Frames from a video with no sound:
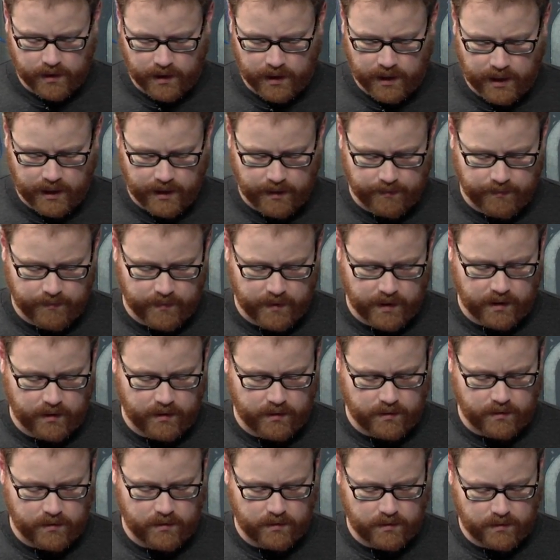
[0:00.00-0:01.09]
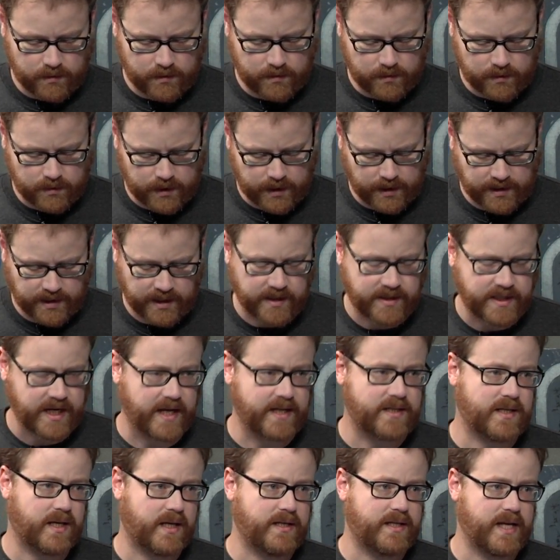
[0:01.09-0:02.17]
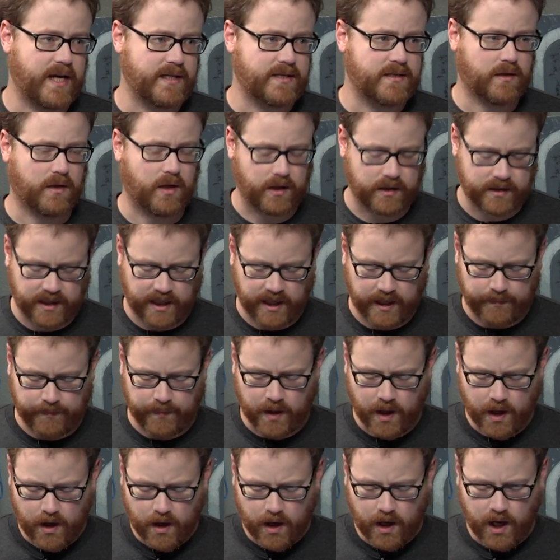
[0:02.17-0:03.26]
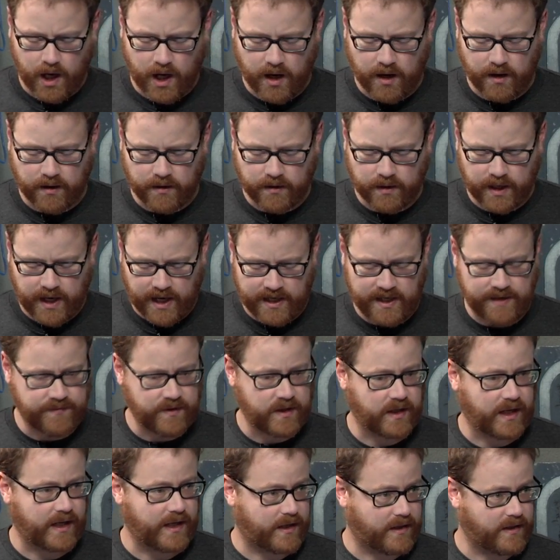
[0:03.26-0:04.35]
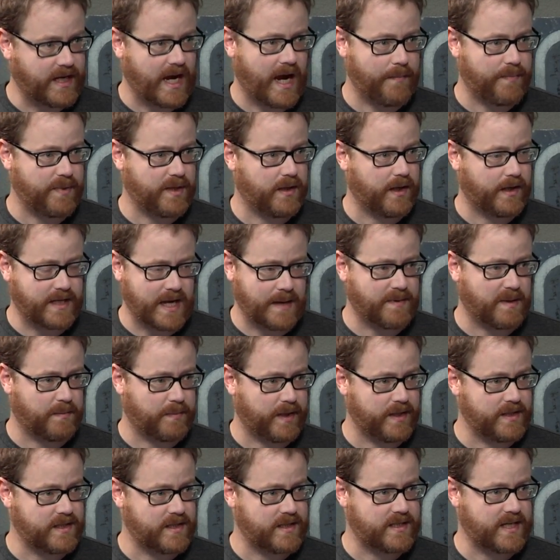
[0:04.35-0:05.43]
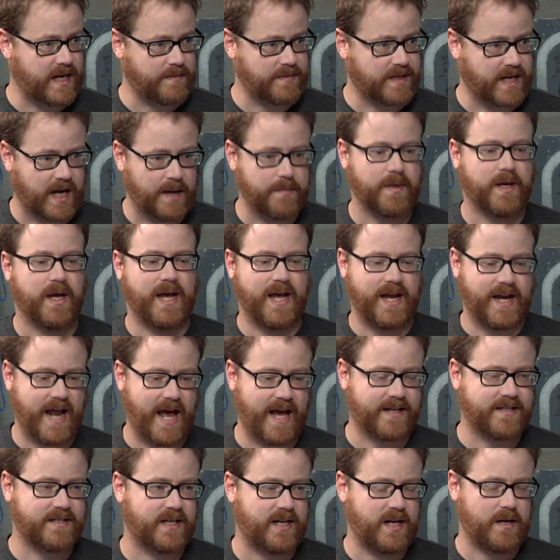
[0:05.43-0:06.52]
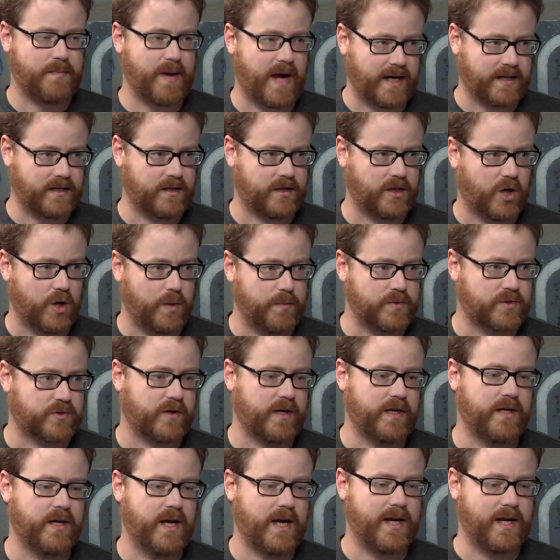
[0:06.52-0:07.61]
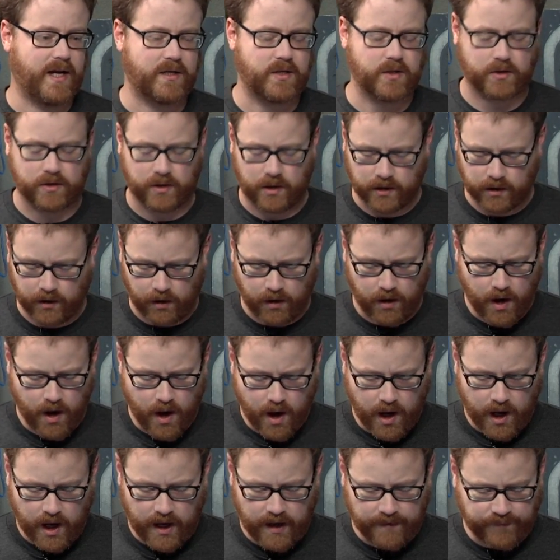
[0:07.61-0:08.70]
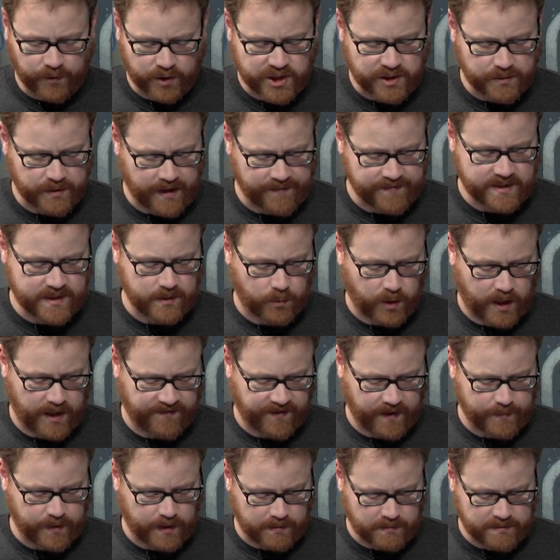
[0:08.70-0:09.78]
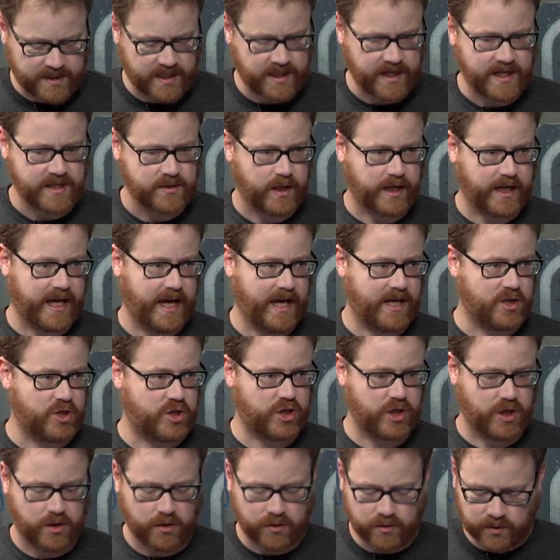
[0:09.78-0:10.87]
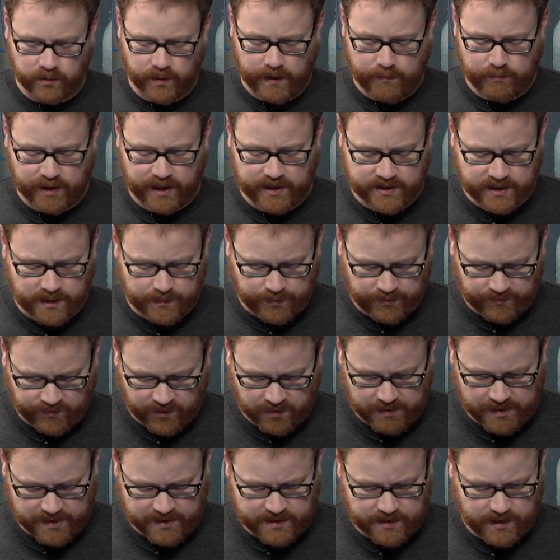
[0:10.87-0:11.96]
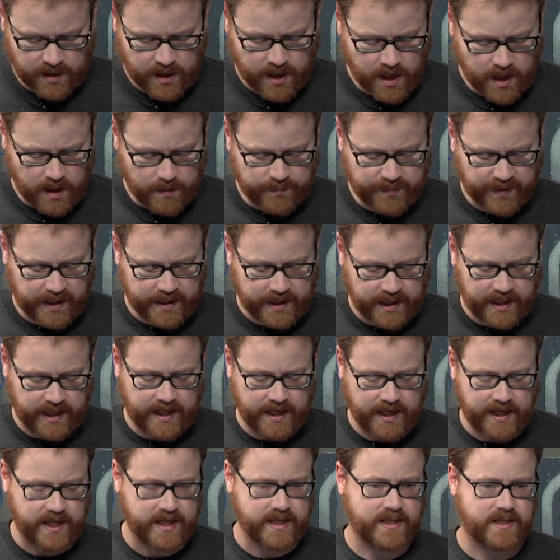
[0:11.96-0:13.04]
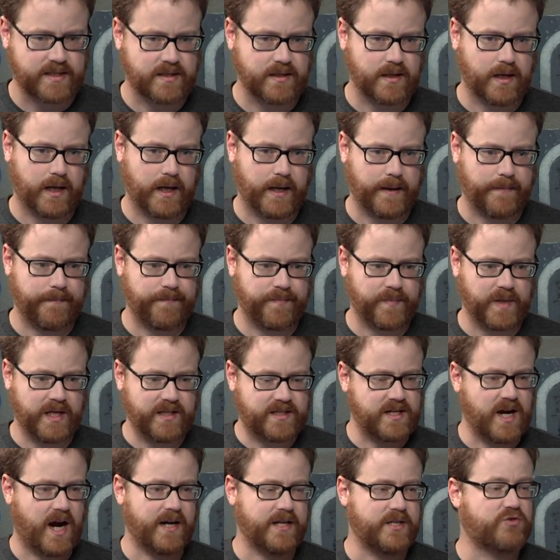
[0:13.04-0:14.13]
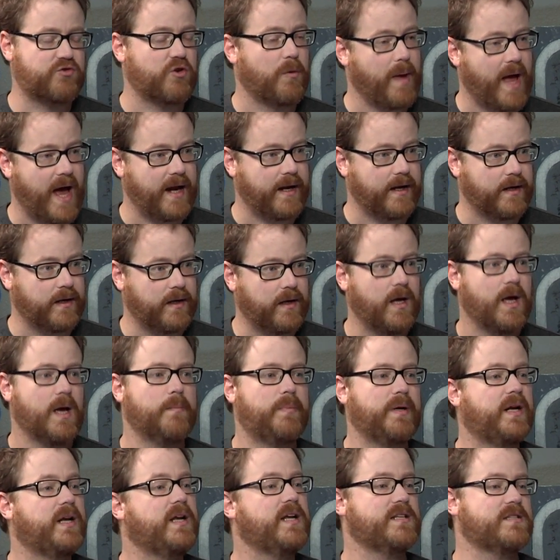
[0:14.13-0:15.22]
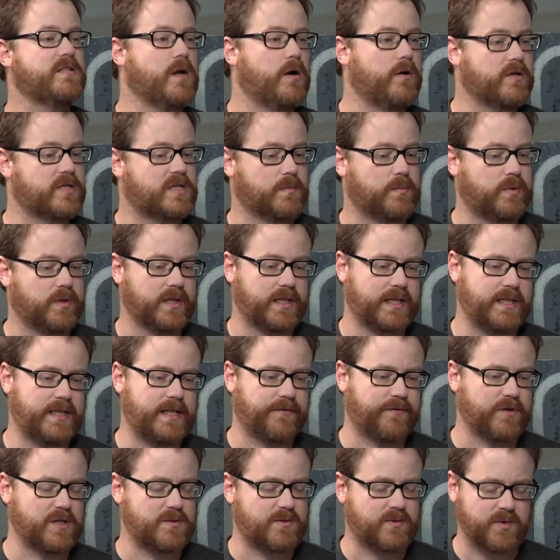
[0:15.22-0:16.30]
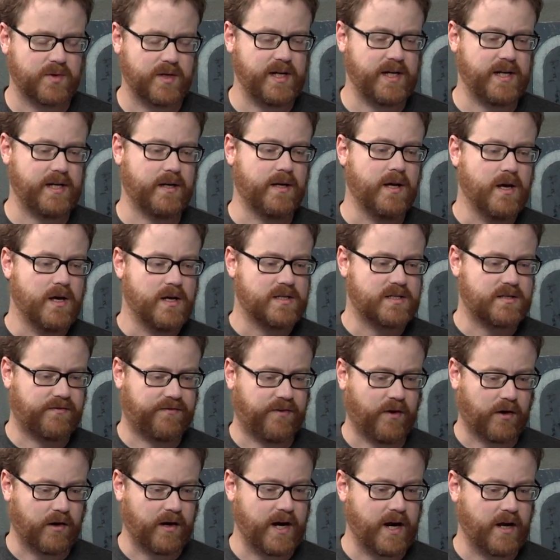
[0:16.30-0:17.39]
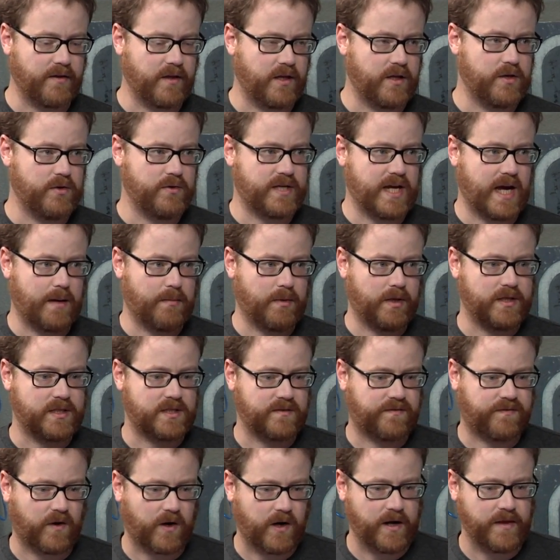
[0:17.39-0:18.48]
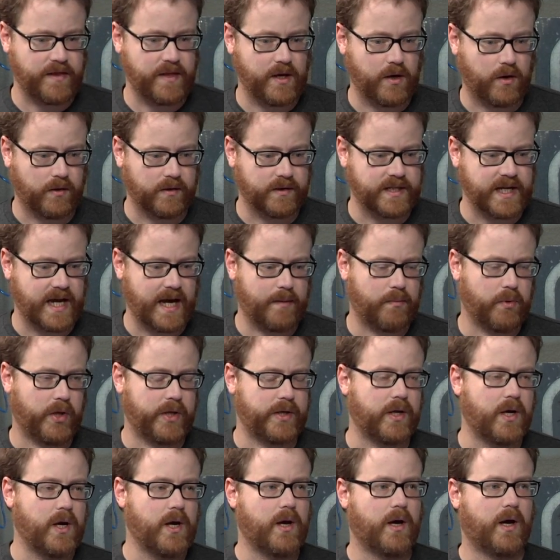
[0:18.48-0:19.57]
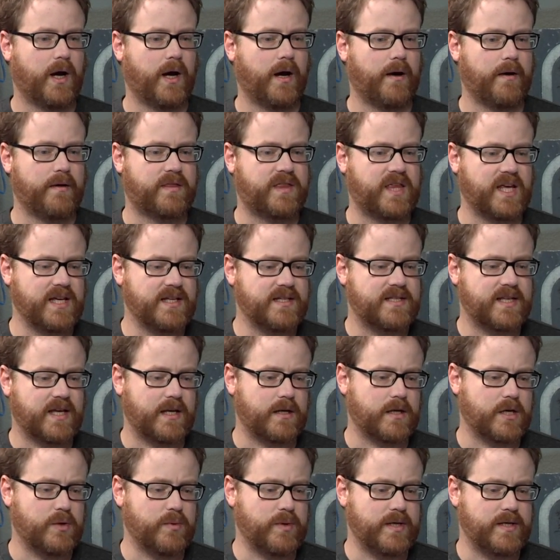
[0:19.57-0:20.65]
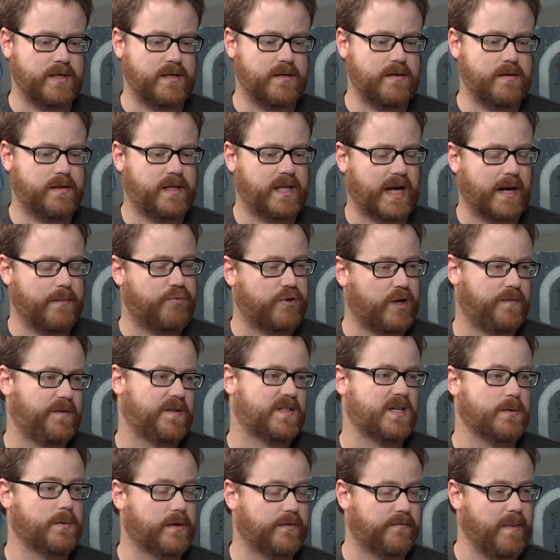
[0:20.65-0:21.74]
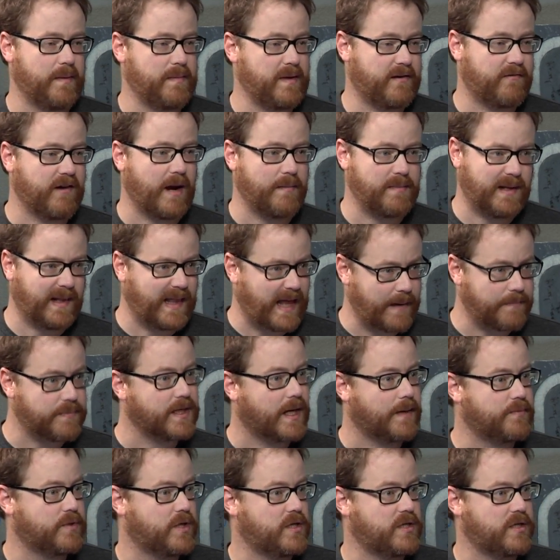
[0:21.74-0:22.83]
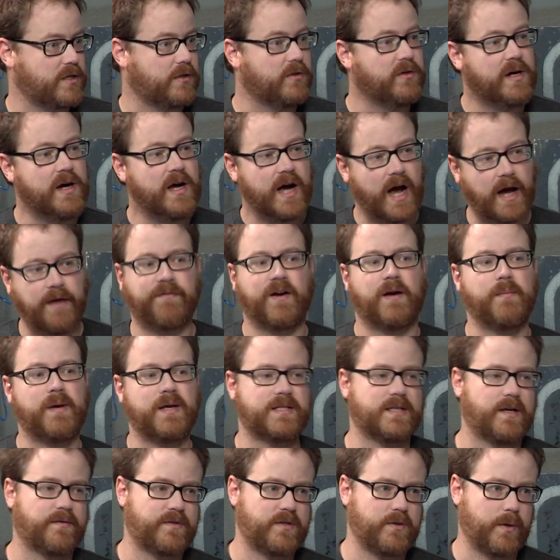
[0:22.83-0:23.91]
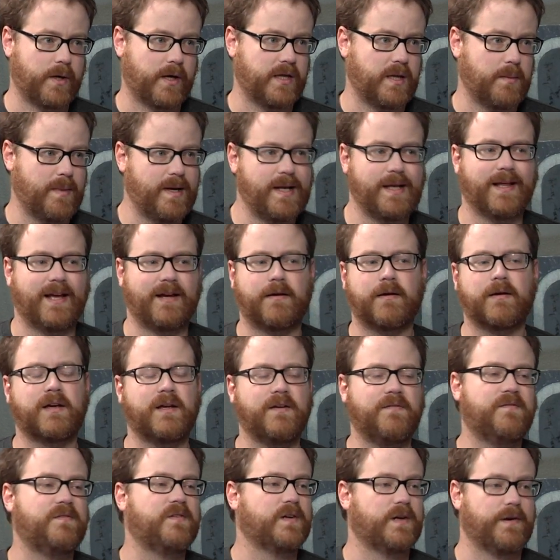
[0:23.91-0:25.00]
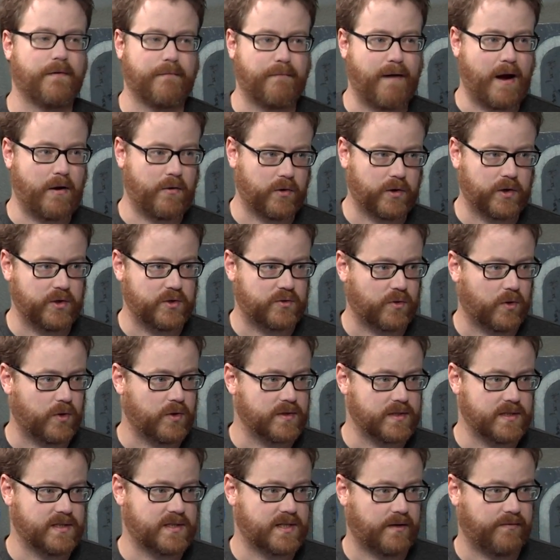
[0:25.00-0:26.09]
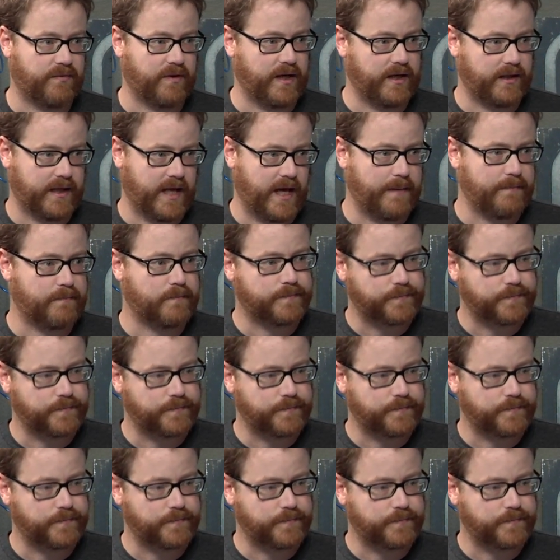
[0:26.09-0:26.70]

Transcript: Um, Those minutes add up. It, it takes it takes a long time. Uh, and even like tapping the, I tapped the buttons at the same time, yep. it exited back to the home screen and it took longer. Uh, unfortunately, we're having some Wi-Fi problems today, so I can't show the web browsing performance, but it is, um, it's not as dramatic, but it is noticeable the difference between Safari on the new tablet, Safari on the old tablet. Uh, things that you would, that I previously would have maybe grabbed a laptop to do, I find myself doing on the Mini, like configuring router controls and stuff like that.